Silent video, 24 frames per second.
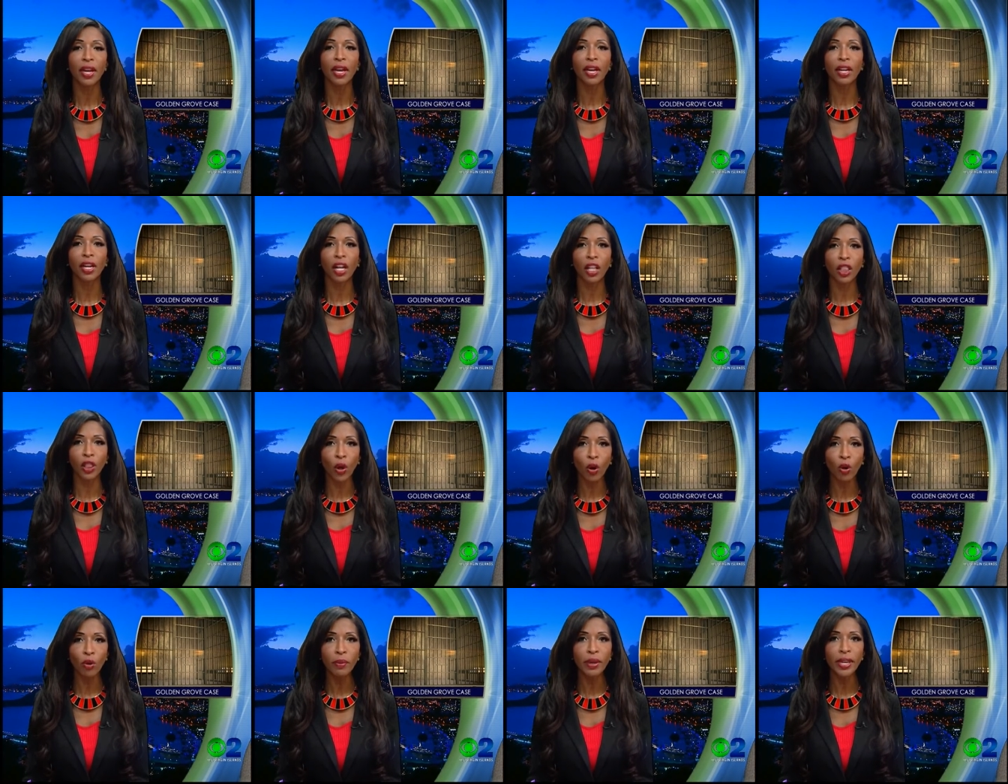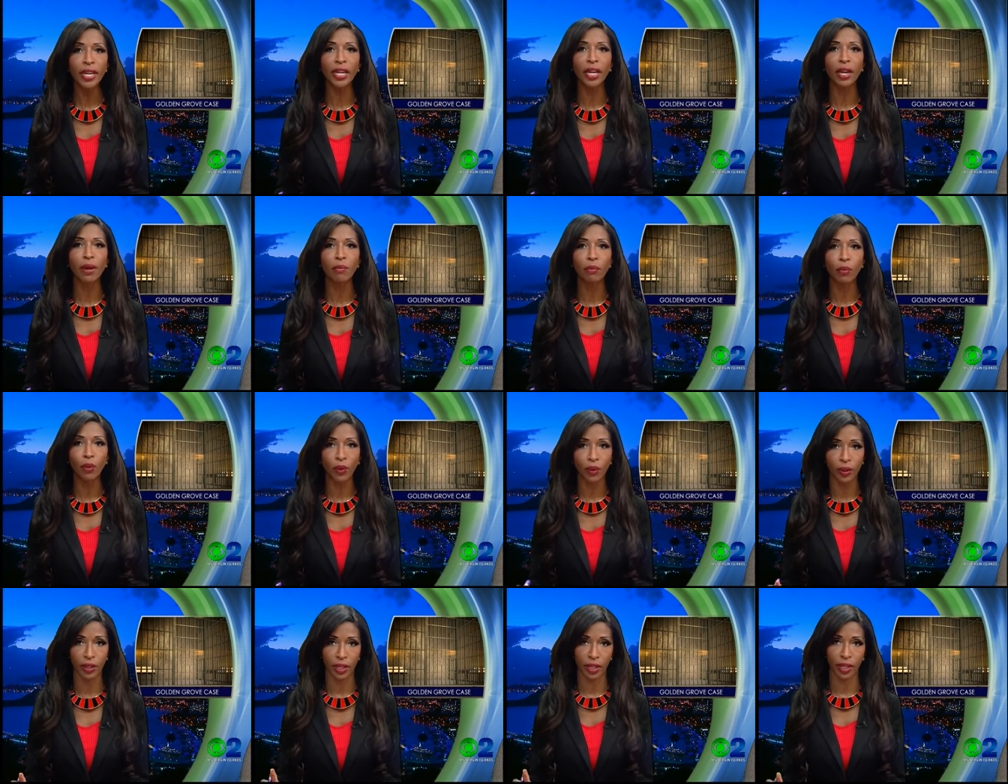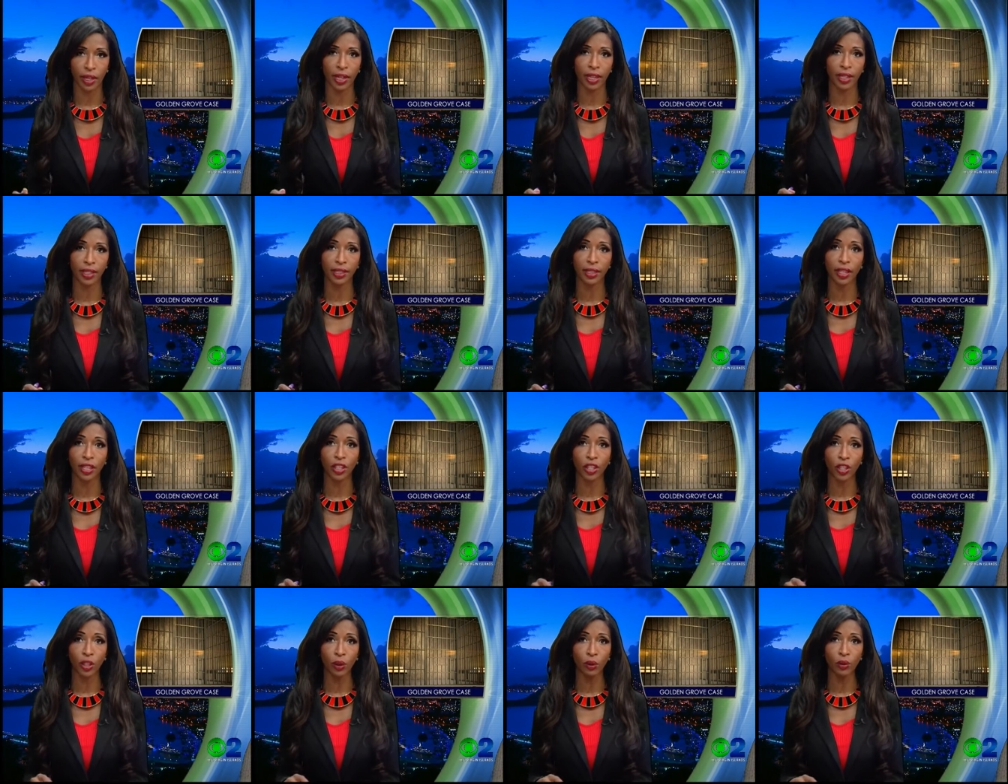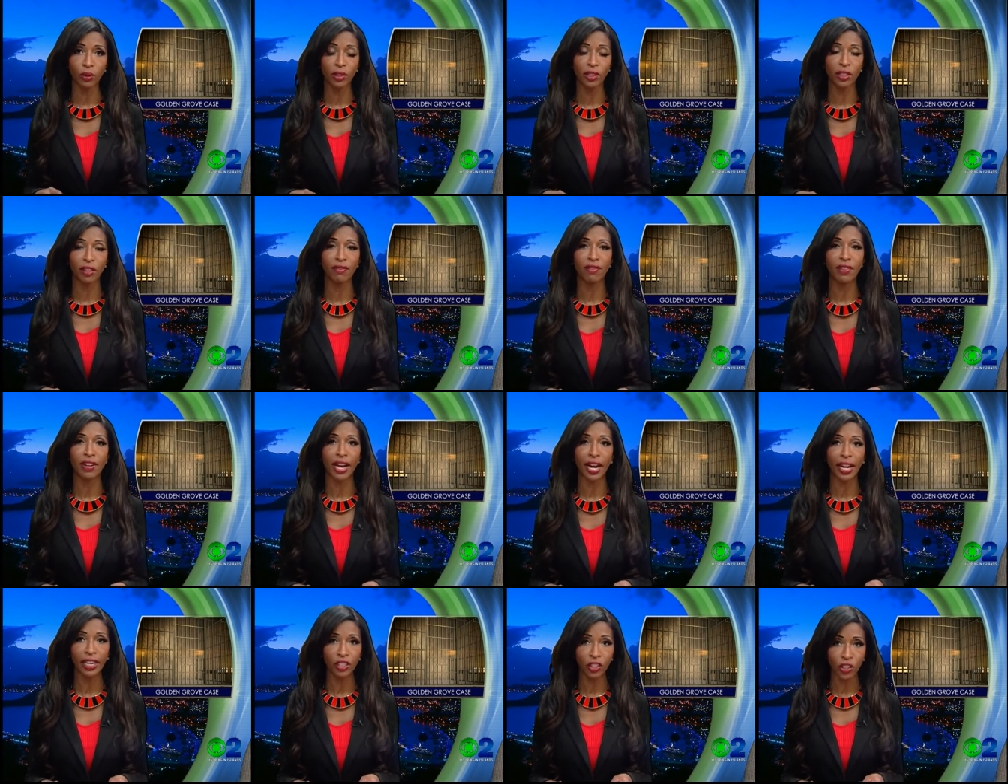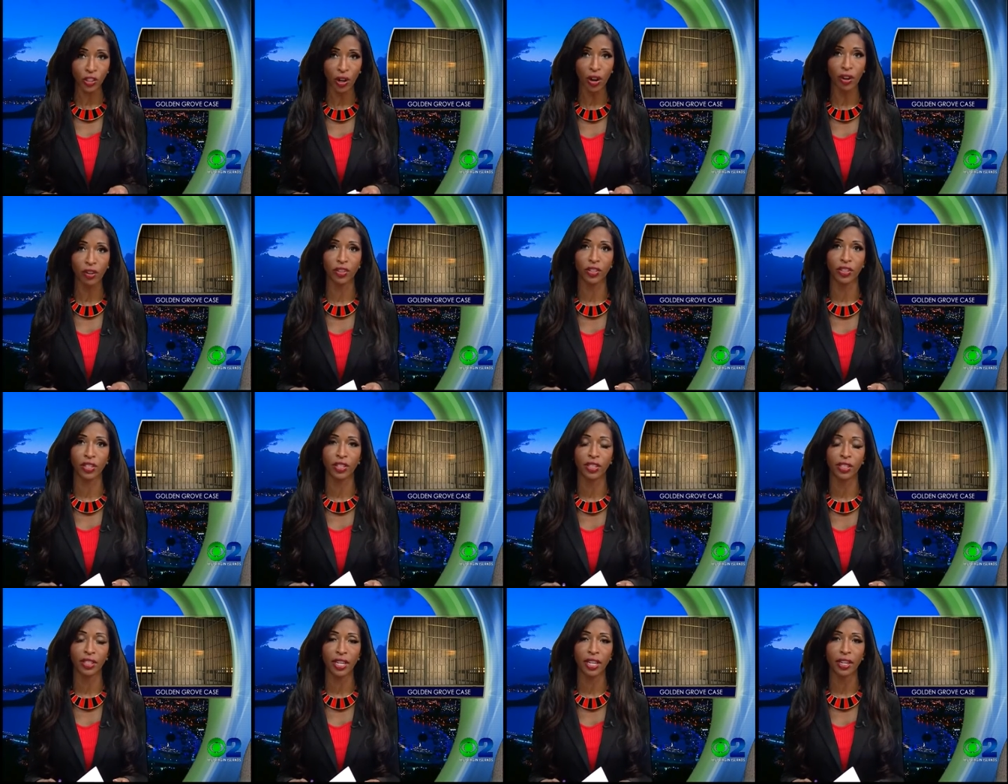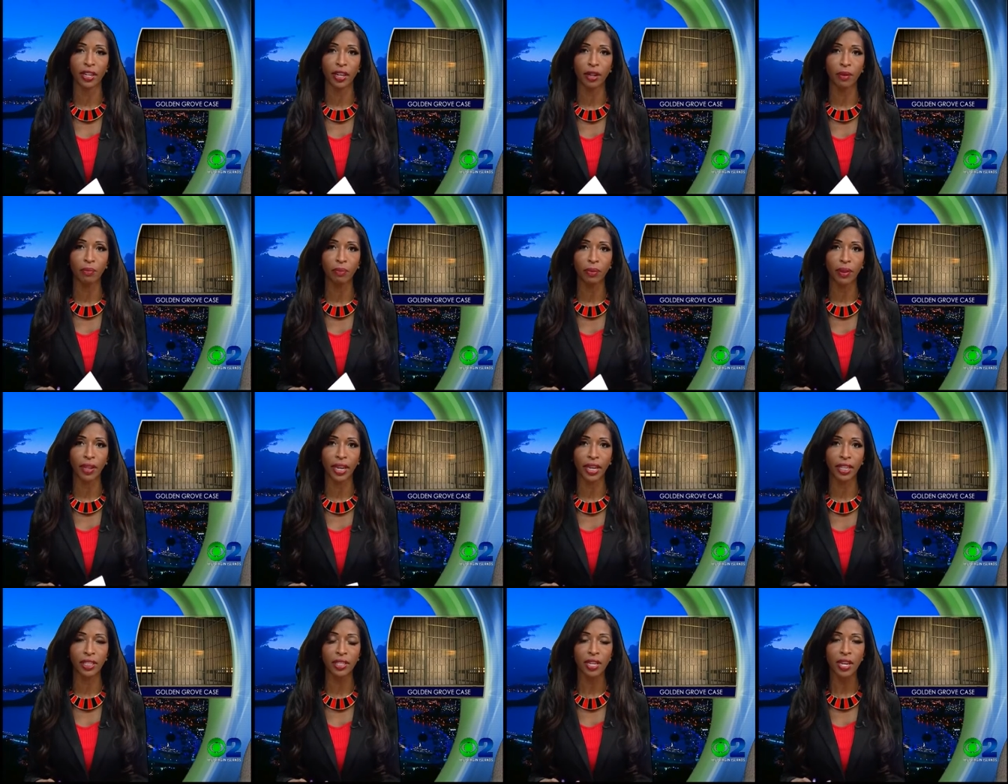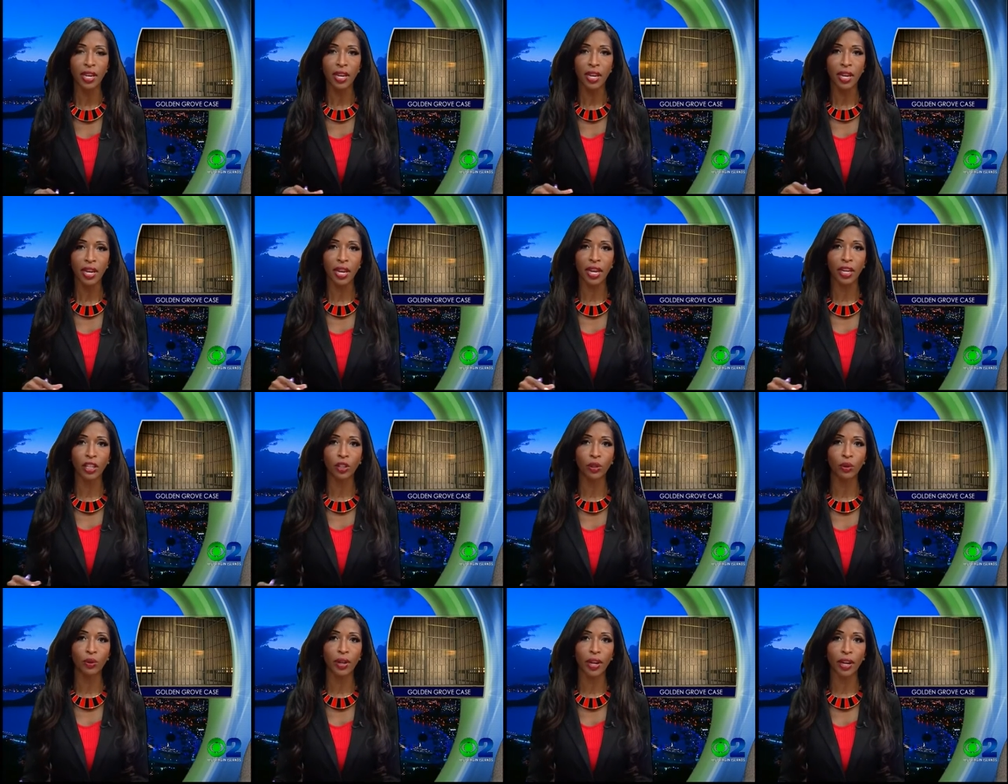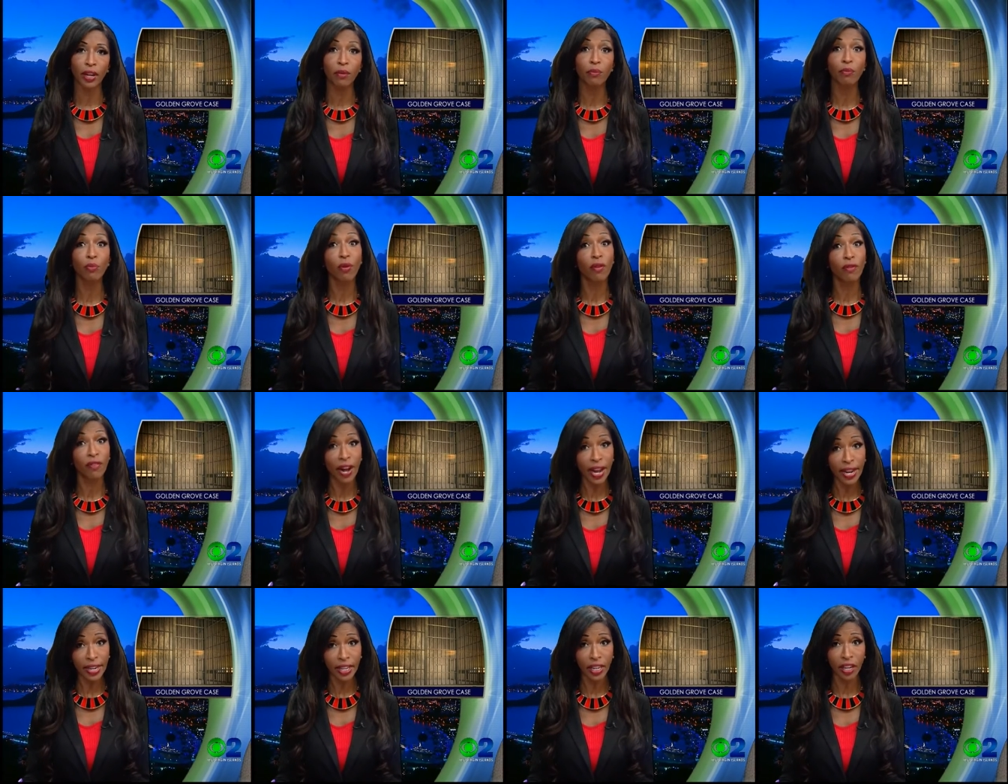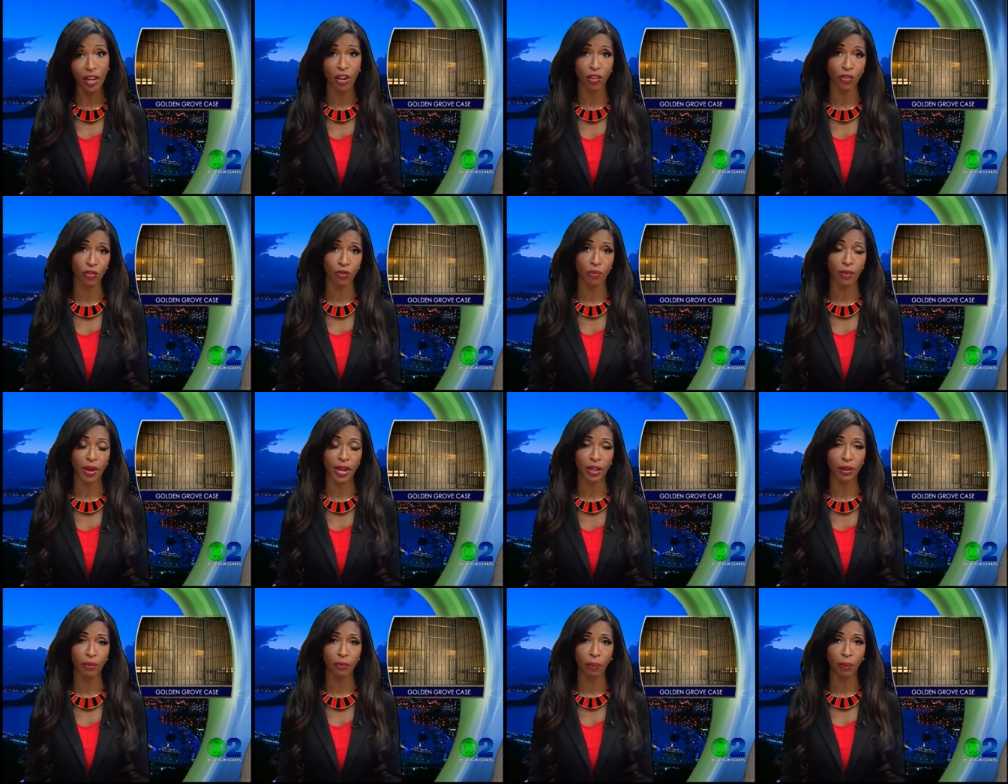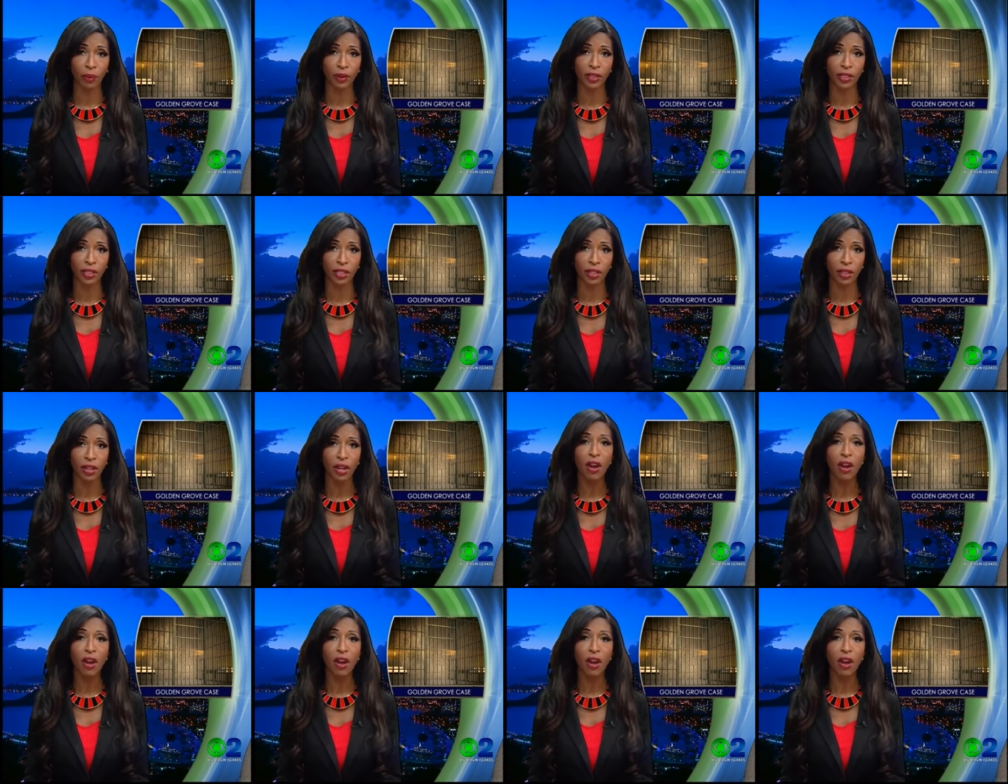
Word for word: Kalomi Kambui is accused of nine charges in a complaint, including providing contraband in prison,